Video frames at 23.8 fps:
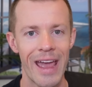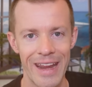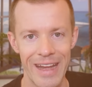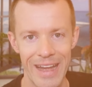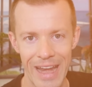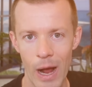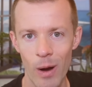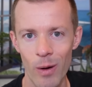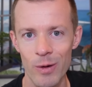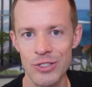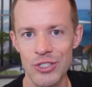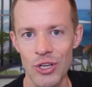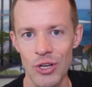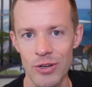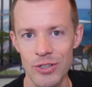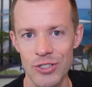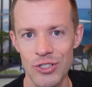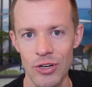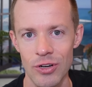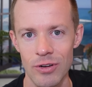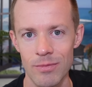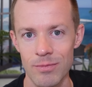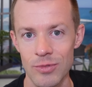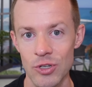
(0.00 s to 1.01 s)
And now it's your
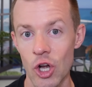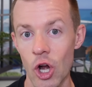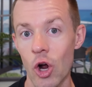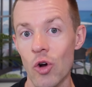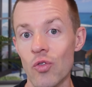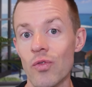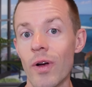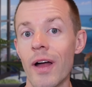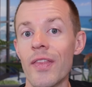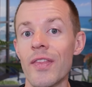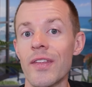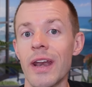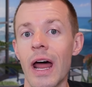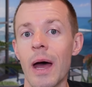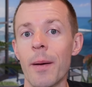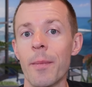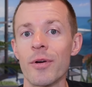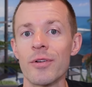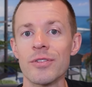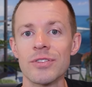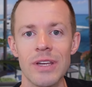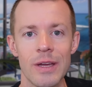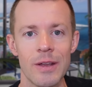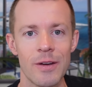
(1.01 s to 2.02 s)
turn. Go run the
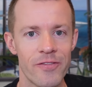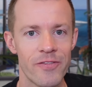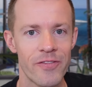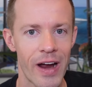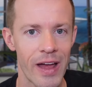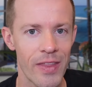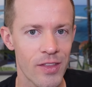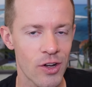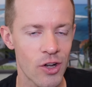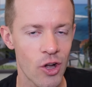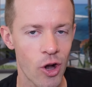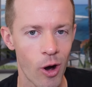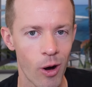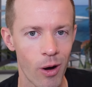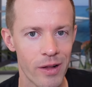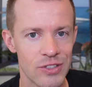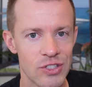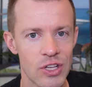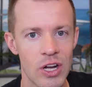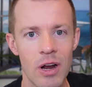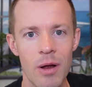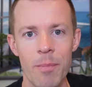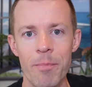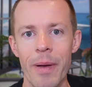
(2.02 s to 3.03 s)
numbers and find the cards
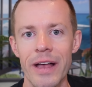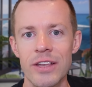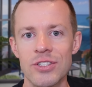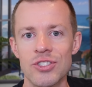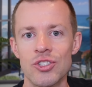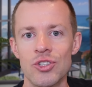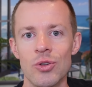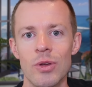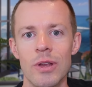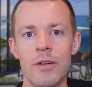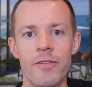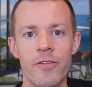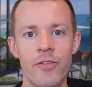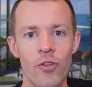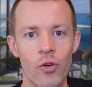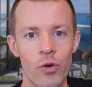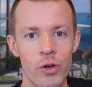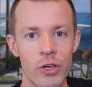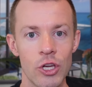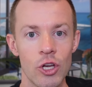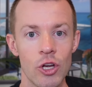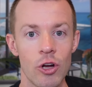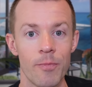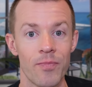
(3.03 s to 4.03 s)
that are best suited for
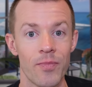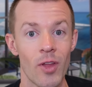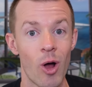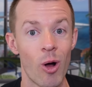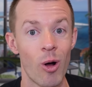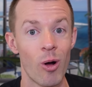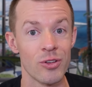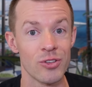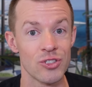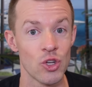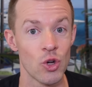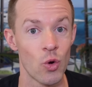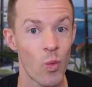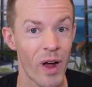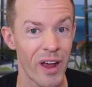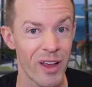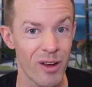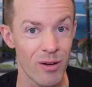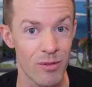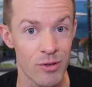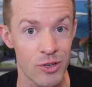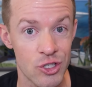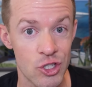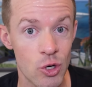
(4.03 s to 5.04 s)
you. Also, while
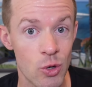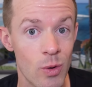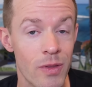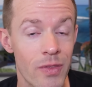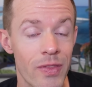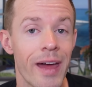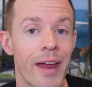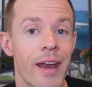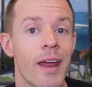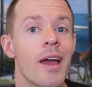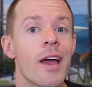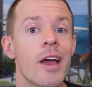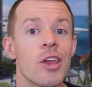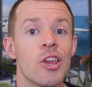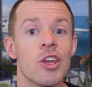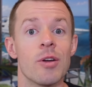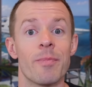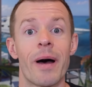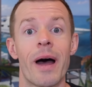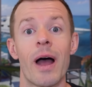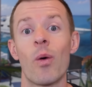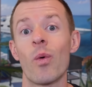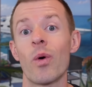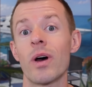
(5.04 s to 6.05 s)
you're doing that, you
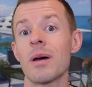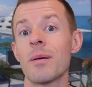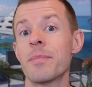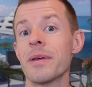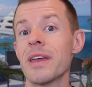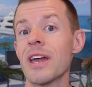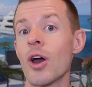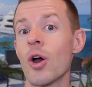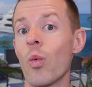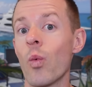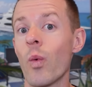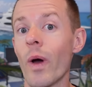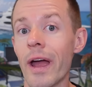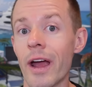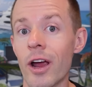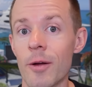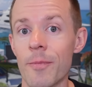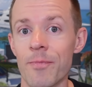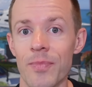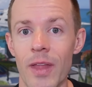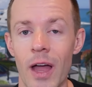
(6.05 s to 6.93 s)
might want to be aware